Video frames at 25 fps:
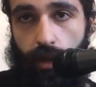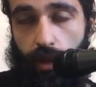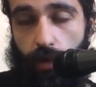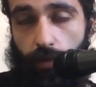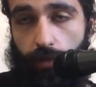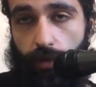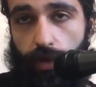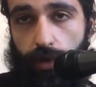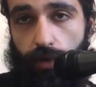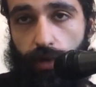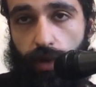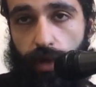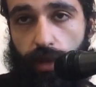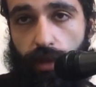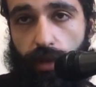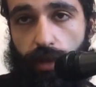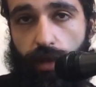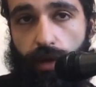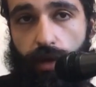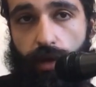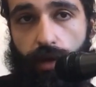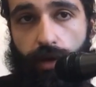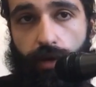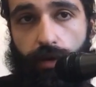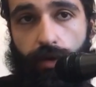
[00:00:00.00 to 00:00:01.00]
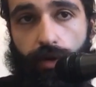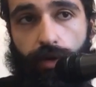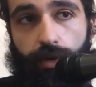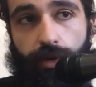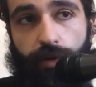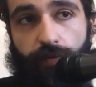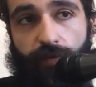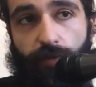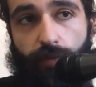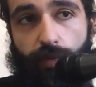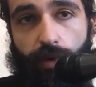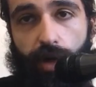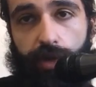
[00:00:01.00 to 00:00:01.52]
Now when you get there,
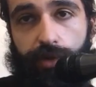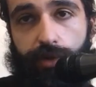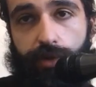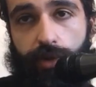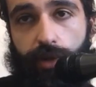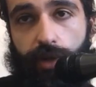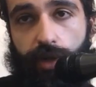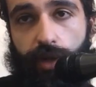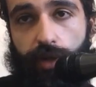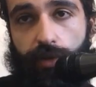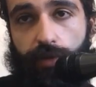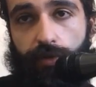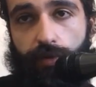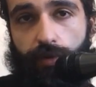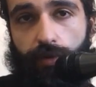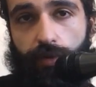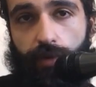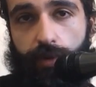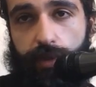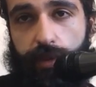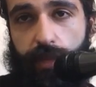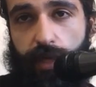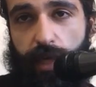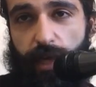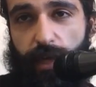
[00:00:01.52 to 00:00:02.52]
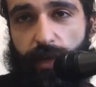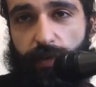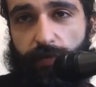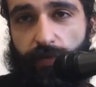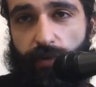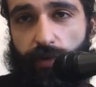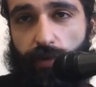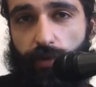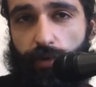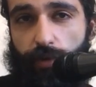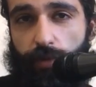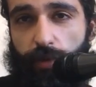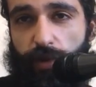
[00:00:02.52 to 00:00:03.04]
the vibrato you're gonna do is kind of
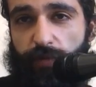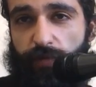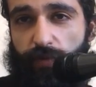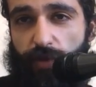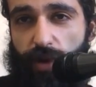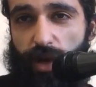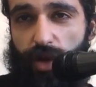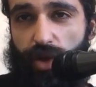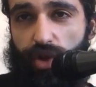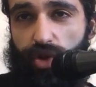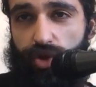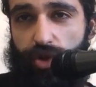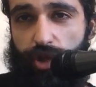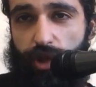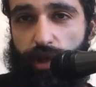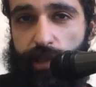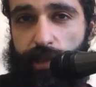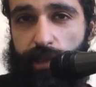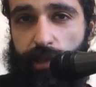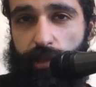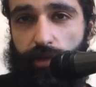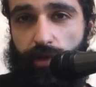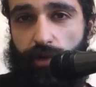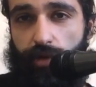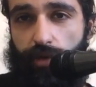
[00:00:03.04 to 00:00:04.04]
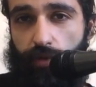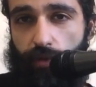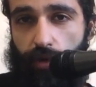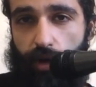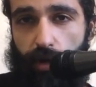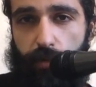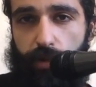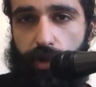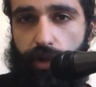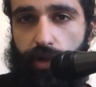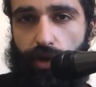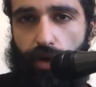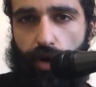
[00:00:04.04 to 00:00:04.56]
going to be very gentle. You don't want
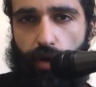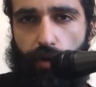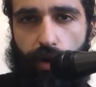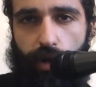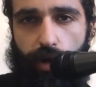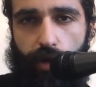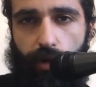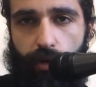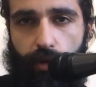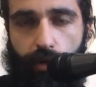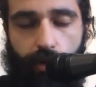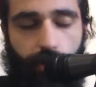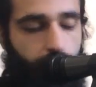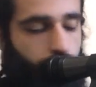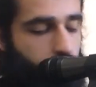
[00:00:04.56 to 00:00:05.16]
to be going...